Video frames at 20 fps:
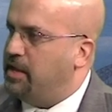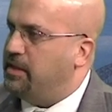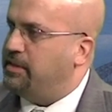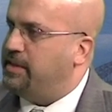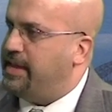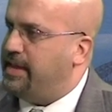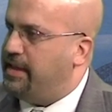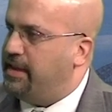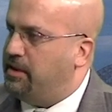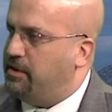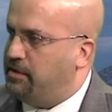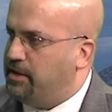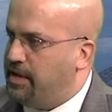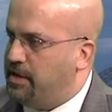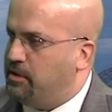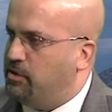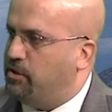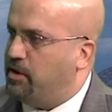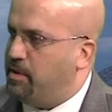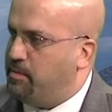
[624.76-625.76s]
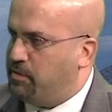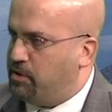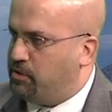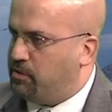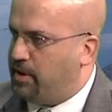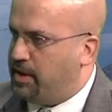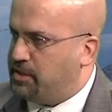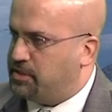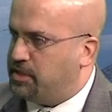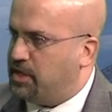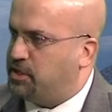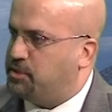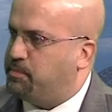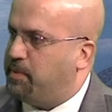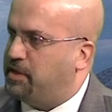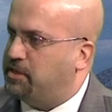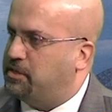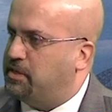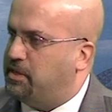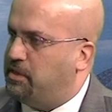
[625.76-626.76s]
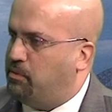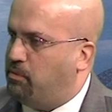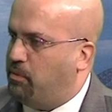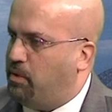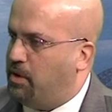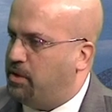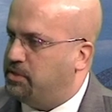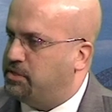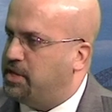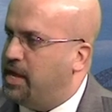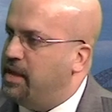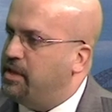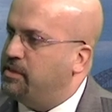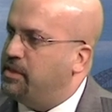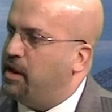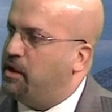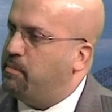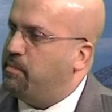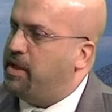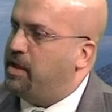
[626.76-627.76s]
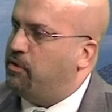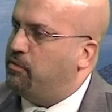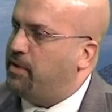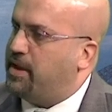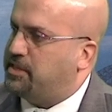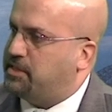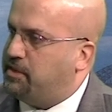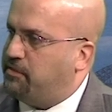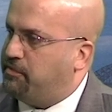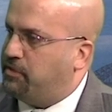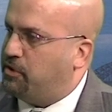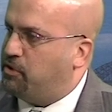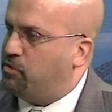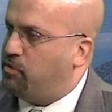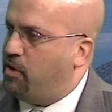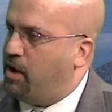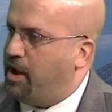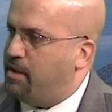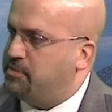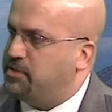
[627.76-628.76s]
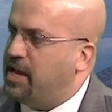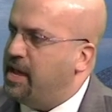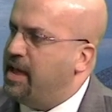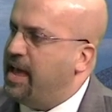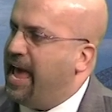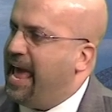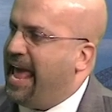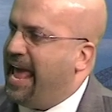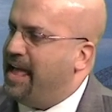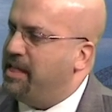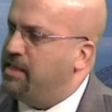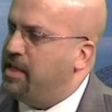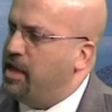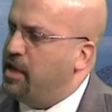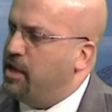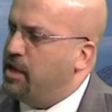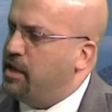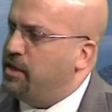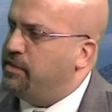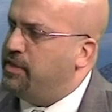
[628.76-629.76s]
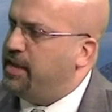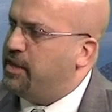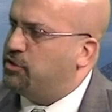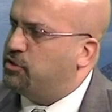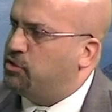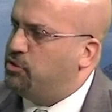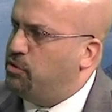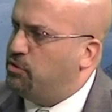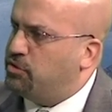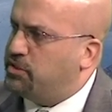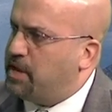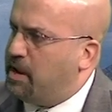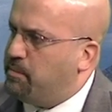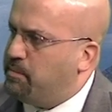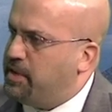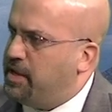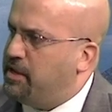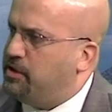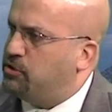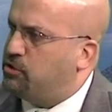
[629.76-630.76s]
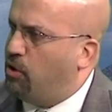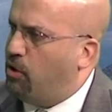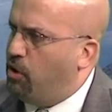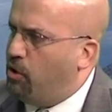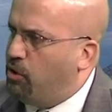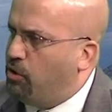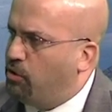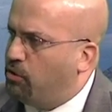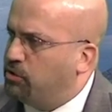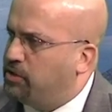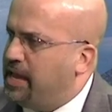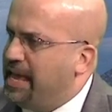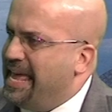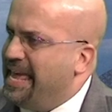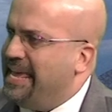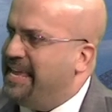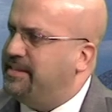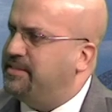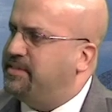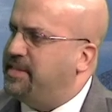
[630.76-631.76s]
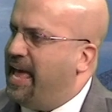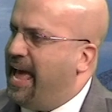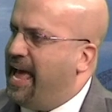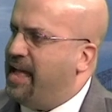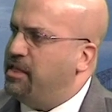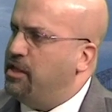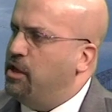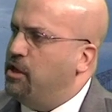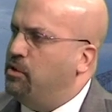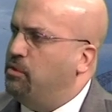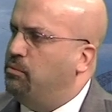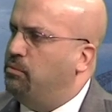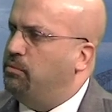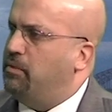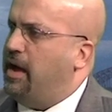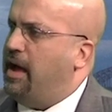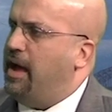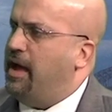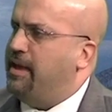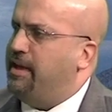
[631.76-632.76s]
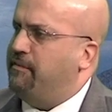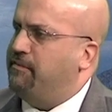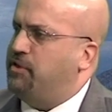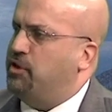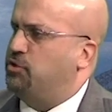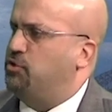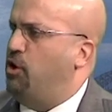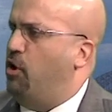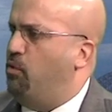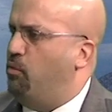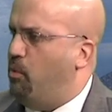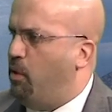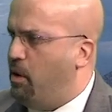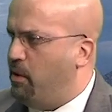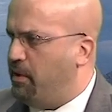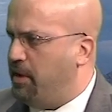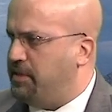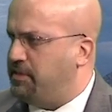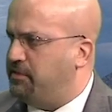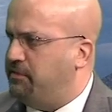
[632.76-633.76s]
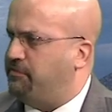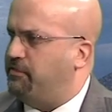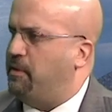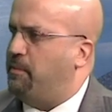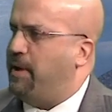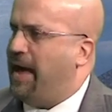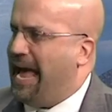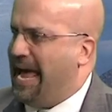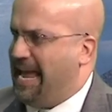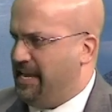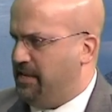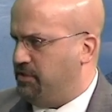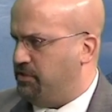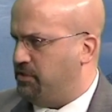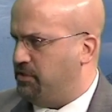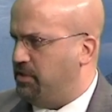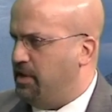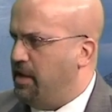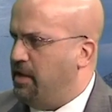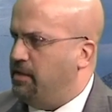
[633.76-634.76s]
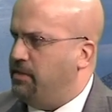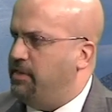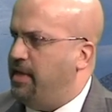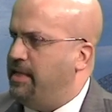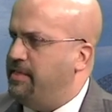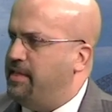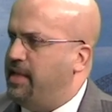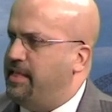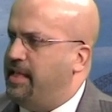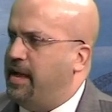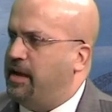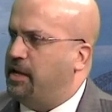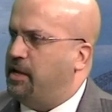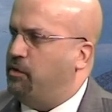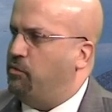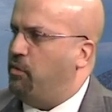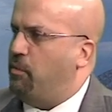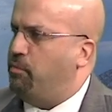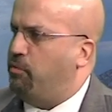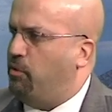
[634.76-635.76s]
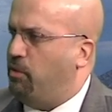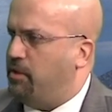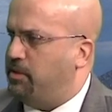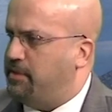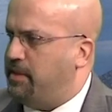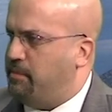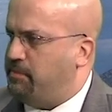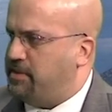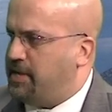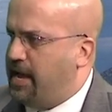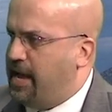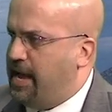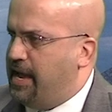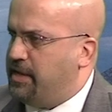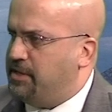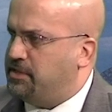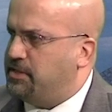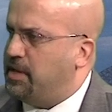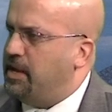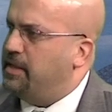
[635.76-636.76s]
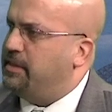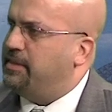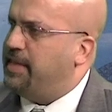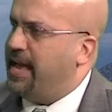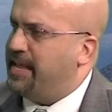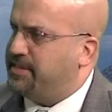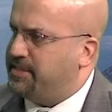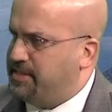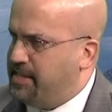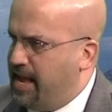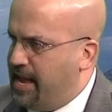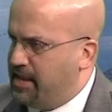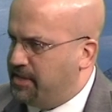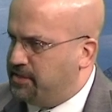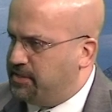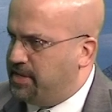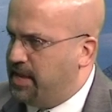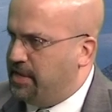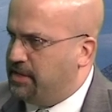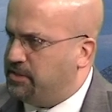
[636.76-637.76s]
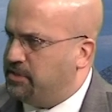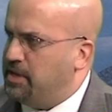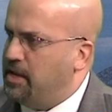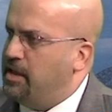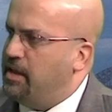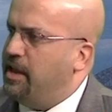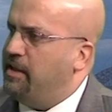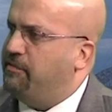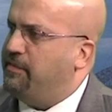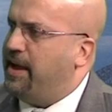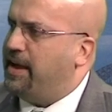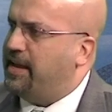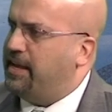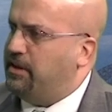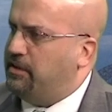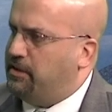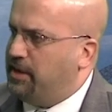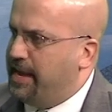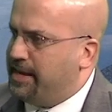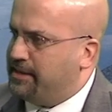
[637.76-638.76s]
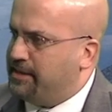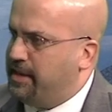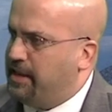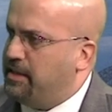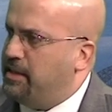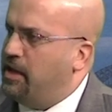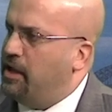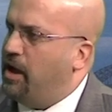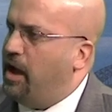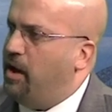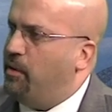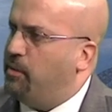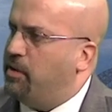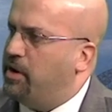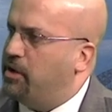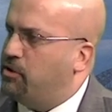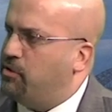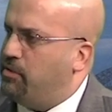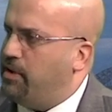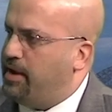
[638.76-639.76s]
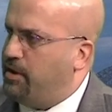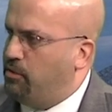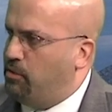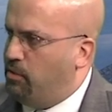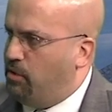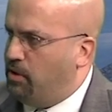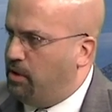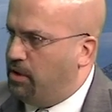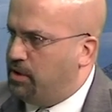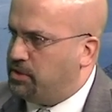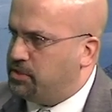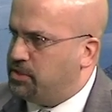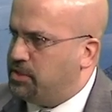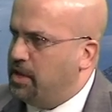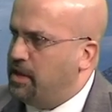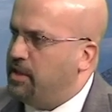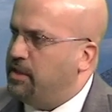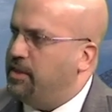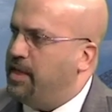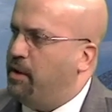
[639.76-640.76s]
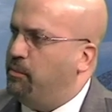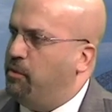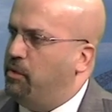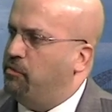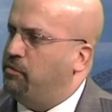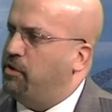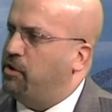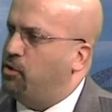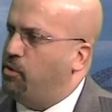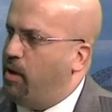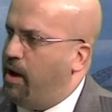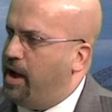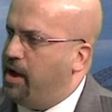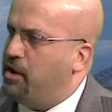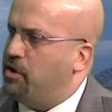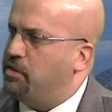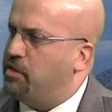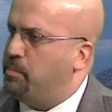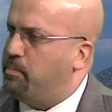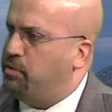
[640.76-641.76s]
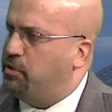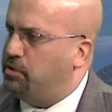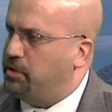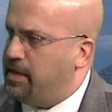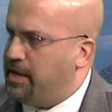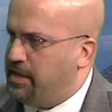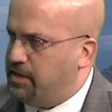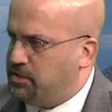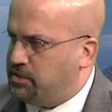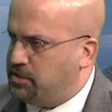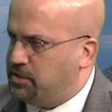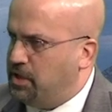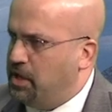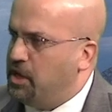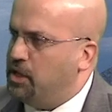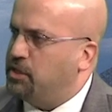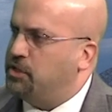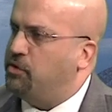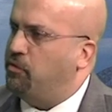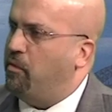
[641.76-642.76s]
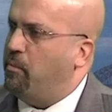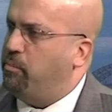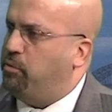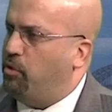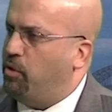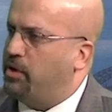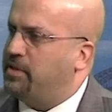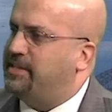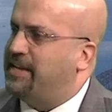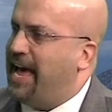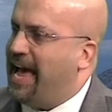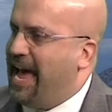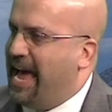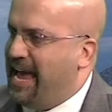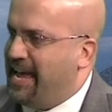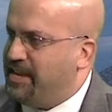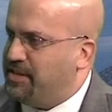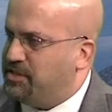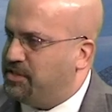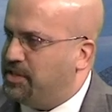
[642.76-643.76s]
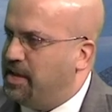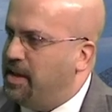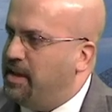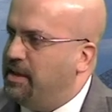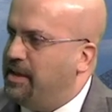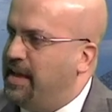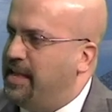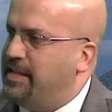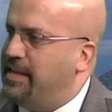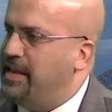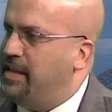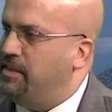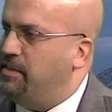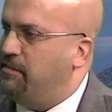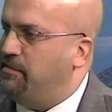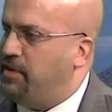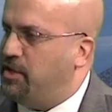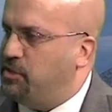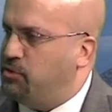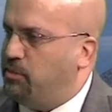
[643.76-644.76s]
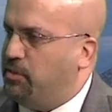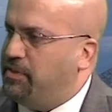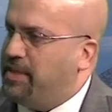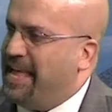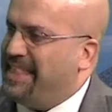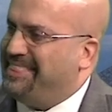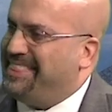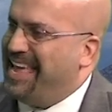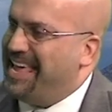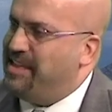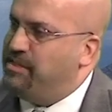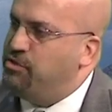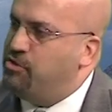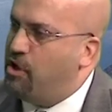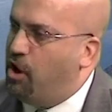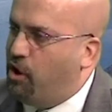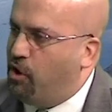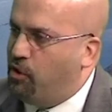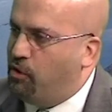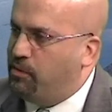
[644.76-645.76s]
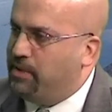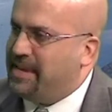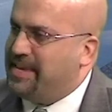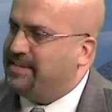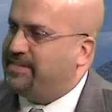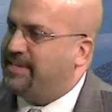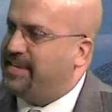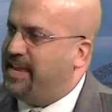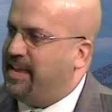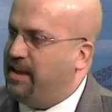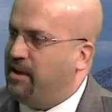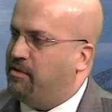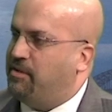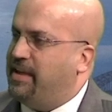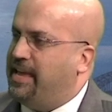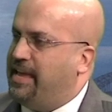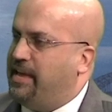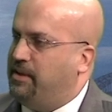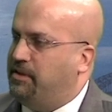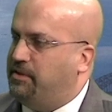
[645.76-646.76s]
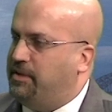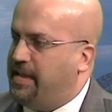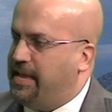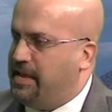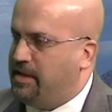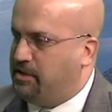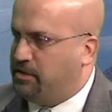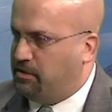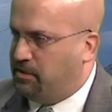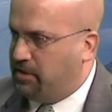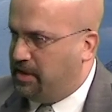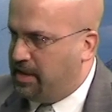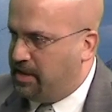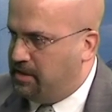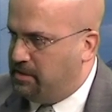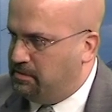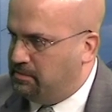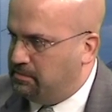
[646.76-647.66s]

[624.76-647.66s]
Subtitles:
the illegal immigrants, especially the ones that are being arrested for crimes. And the excuse I'm being told is that if there's no warrant from ICE, then they're not going to report them to ICE. That's nonsense. If I get elected, I want to create laws that will require the police to report to ICE any individual that they know is here illegally.